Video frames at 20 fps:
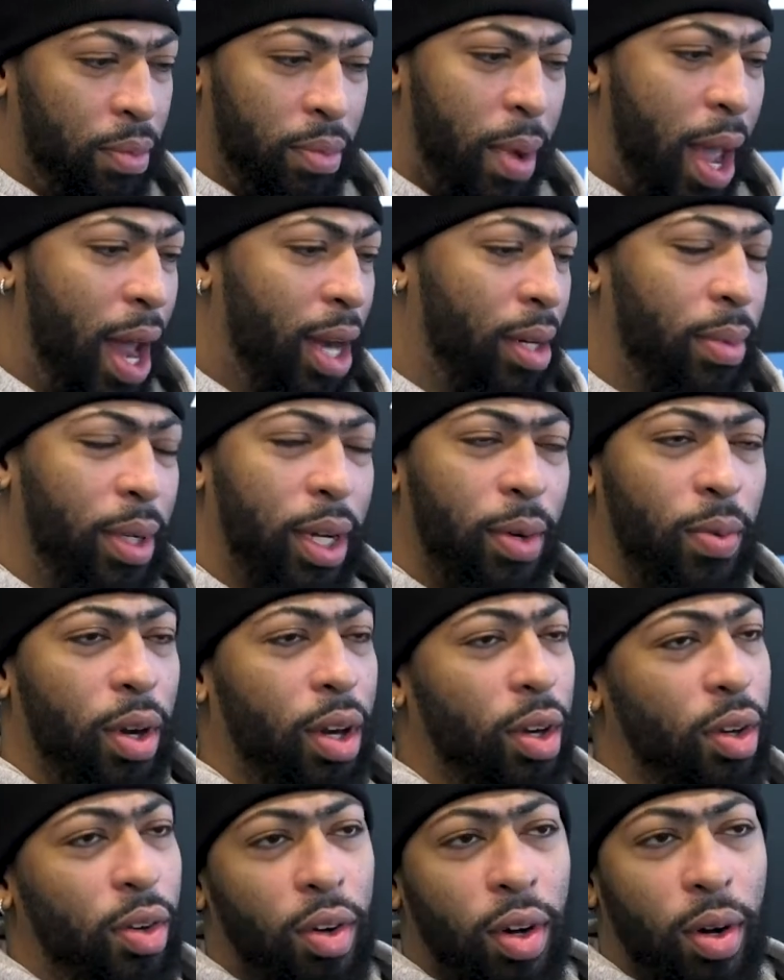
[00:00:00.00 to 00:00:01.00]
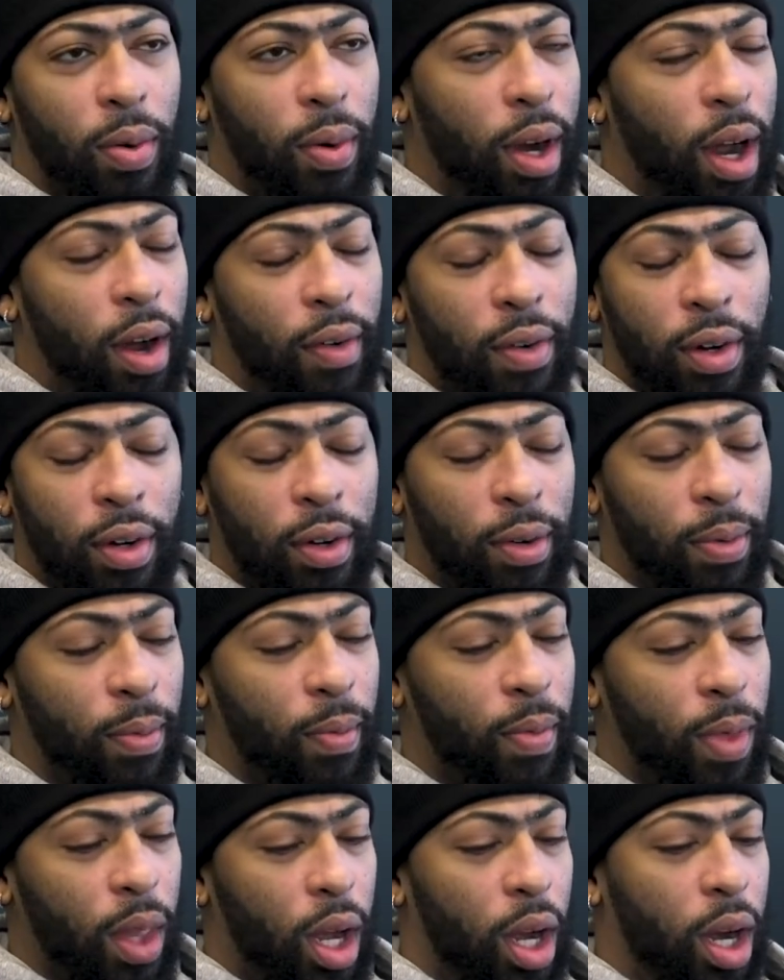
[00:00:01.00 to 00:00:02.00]
management didn't want to do it, whatever.
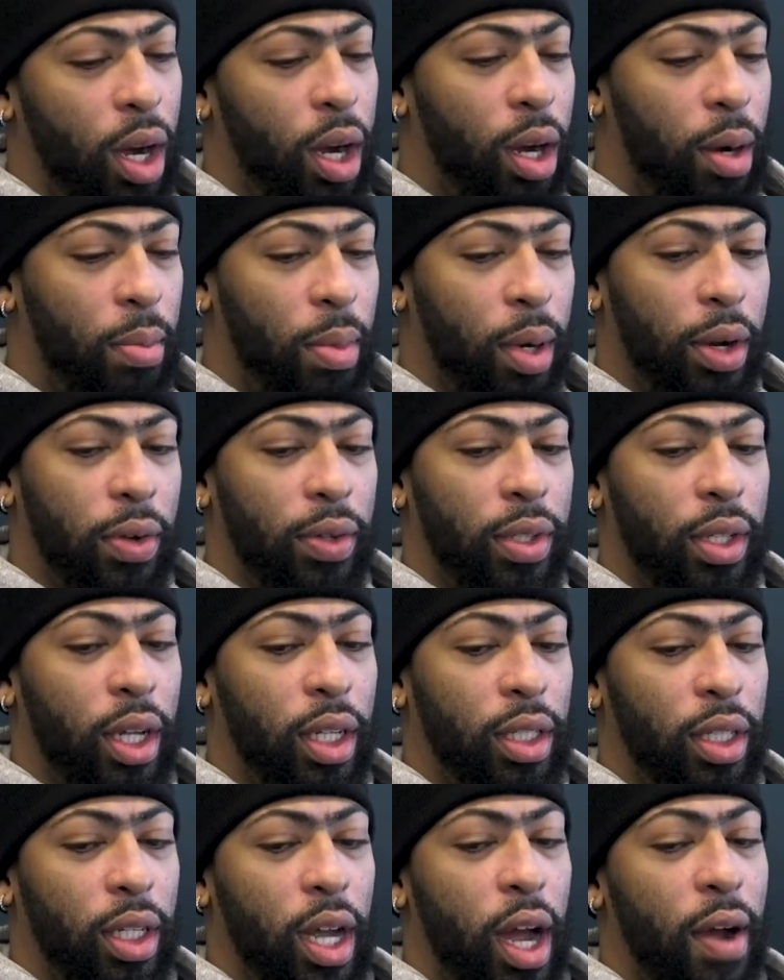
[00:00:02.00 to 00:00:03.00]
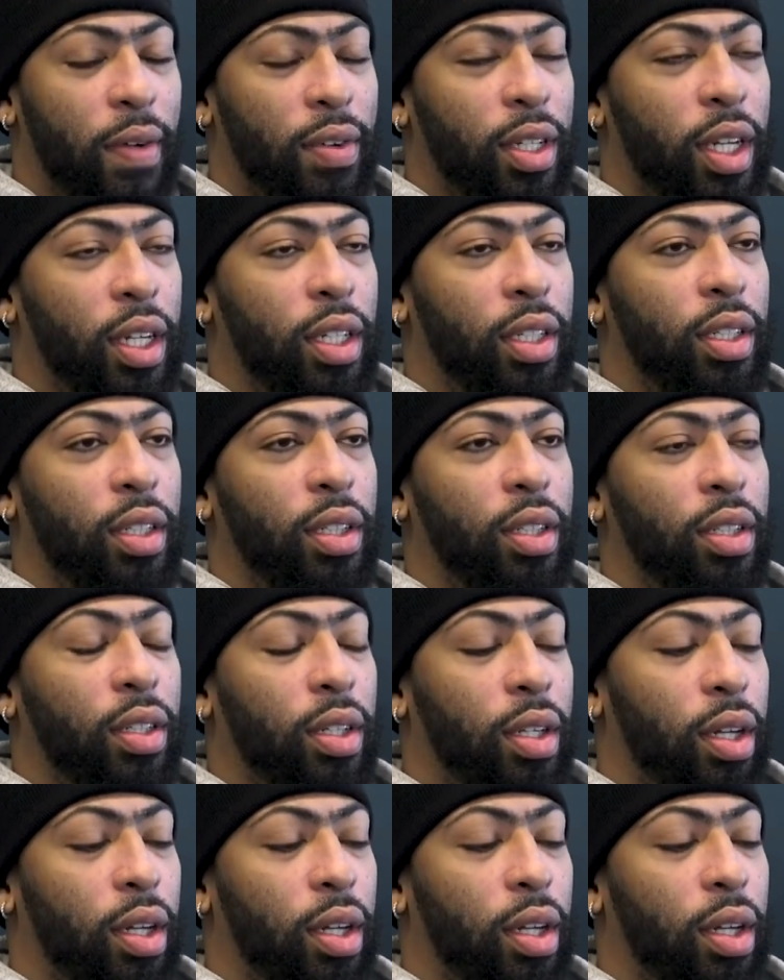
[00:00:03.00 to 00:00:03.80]
But it was a conversation.